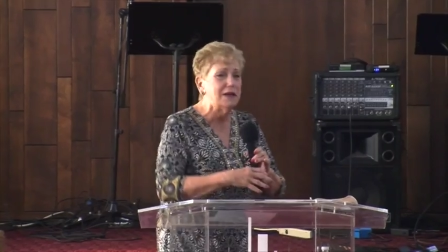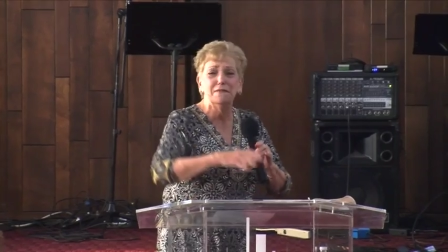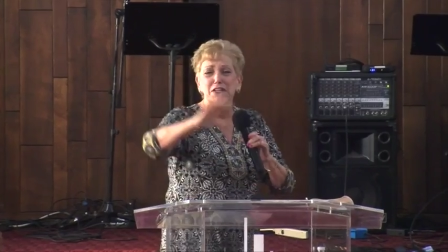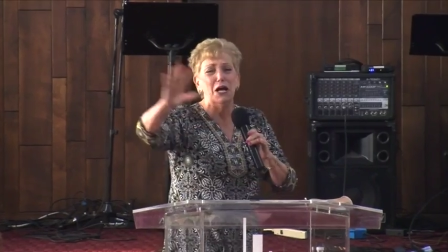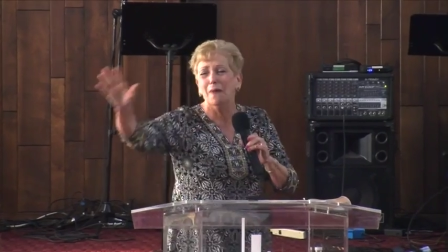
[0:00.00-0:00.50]
don't
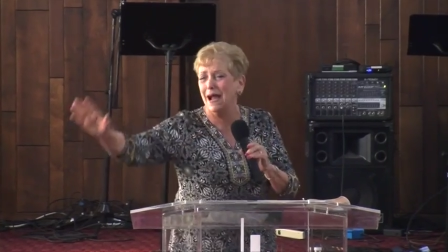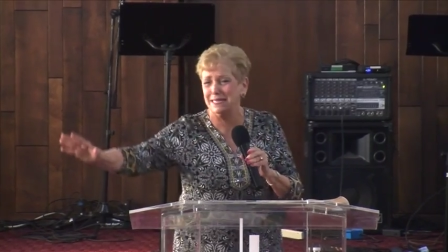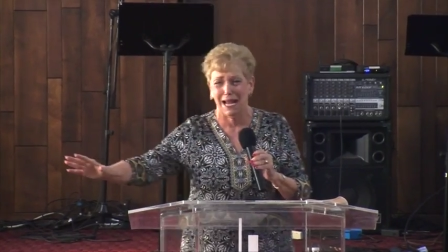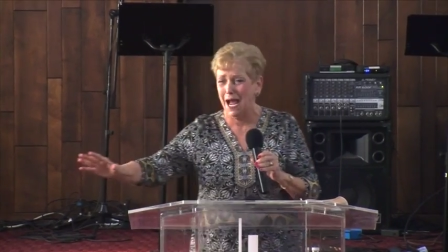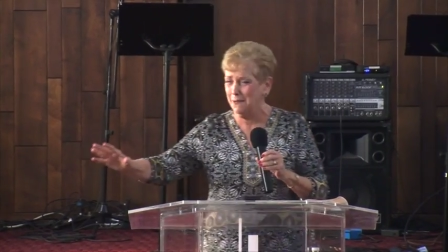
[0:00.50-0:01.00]
even know my
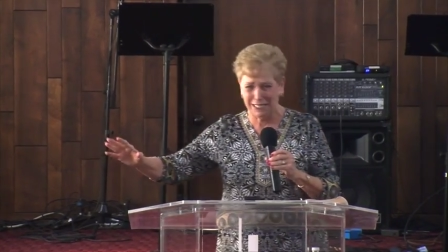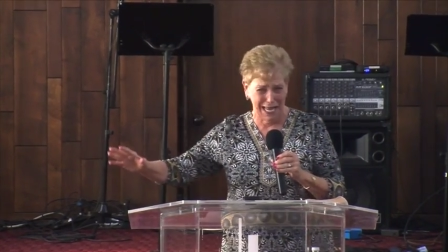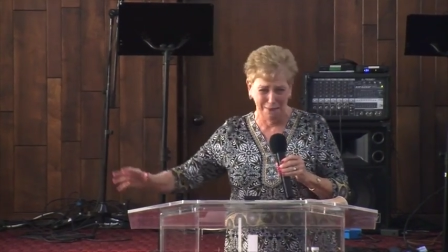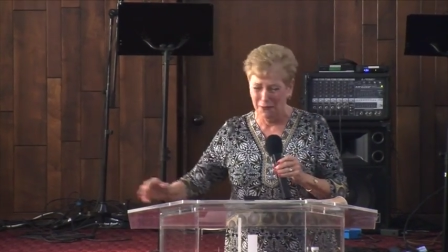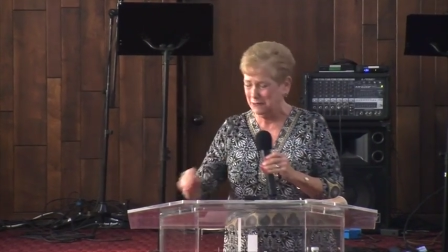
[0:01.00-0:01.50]

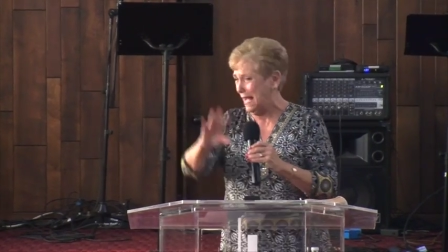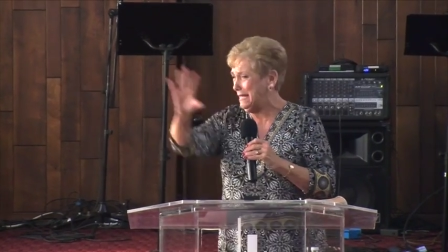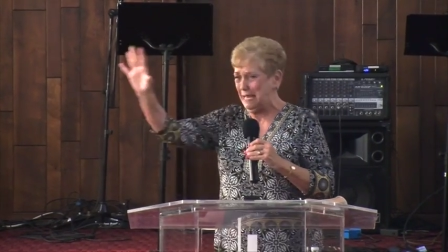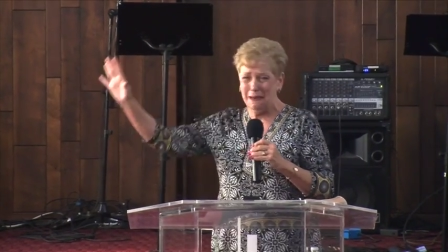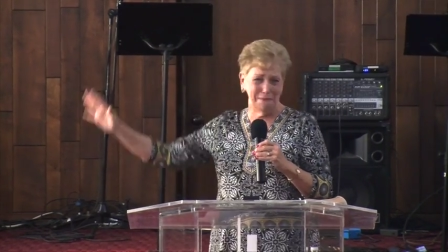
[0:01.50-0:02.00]
timetables. I
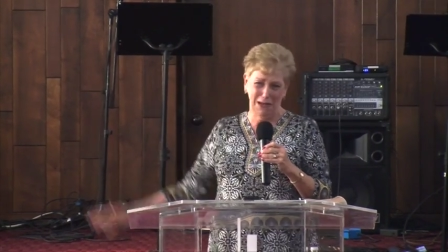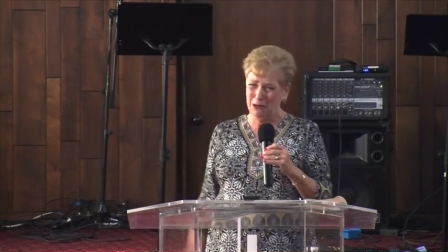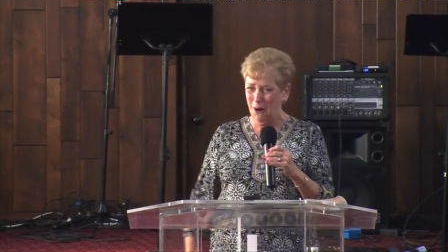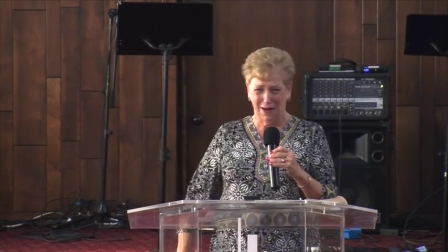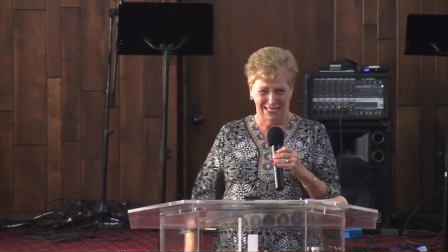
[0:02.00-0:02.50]
can't be
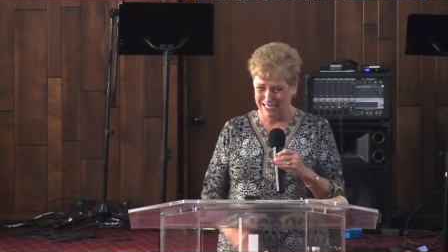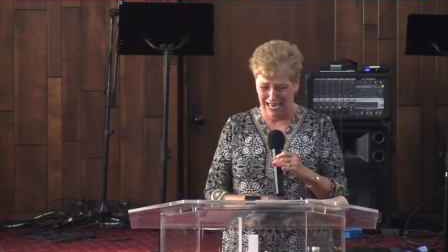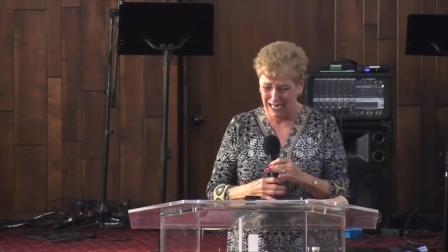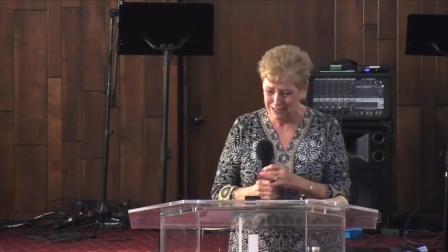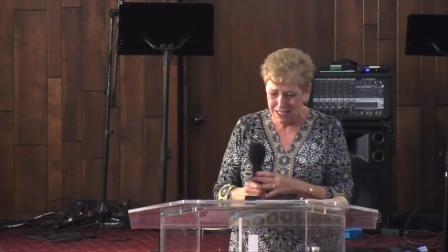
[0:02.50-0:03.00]
an
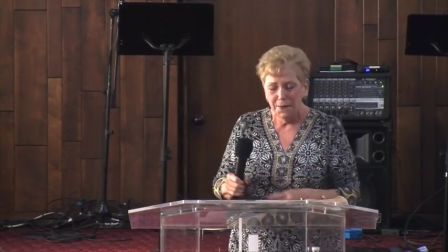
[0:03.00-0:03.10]
architect.